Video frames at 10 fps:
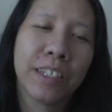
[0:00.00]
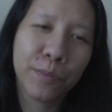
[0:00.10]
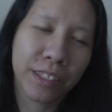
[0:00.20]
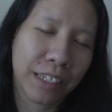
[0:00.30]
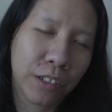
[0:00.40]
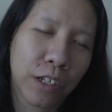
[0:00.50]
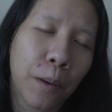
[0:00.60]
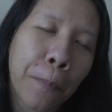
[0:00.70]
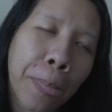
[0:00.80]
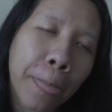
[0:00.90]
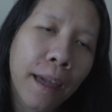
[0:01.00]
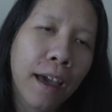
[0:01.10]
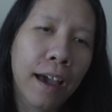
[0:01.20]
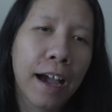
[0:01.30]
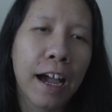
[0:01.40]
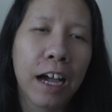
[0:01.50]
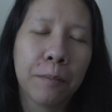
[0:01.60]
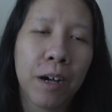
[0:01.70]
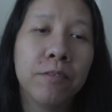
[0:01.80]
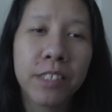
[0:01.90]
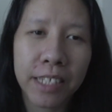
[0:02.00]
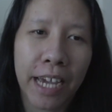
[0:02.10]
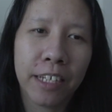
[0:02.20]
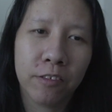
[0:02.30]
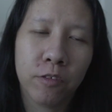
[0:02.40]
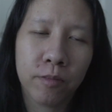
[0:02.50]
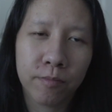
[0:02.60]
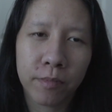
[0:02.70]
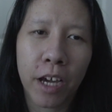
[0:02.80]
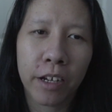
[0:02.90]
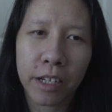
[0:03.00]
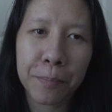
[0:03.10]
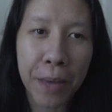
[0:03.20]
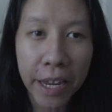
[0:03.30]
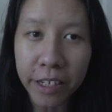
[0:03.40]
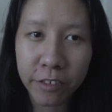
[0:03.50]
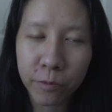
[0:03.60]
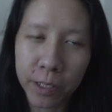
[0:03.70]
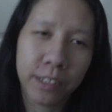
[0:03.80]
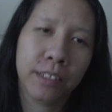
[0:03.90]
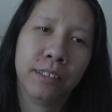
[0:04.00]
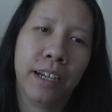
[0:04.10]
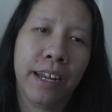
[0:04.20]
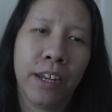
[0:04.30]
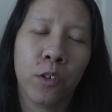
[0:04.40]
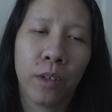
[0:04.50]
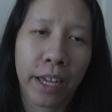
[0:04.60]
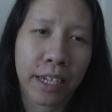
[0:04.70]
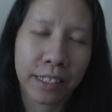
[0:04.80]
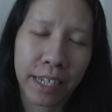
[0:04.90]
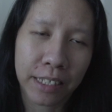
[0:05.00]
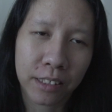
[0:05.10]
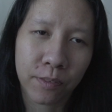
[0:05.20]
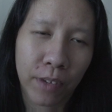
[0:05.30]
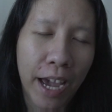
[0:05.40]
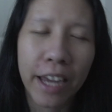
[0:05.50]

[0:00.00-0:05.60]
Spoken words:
and everything, you know. Obviously, I'm not a competitive person and I don't like intensive,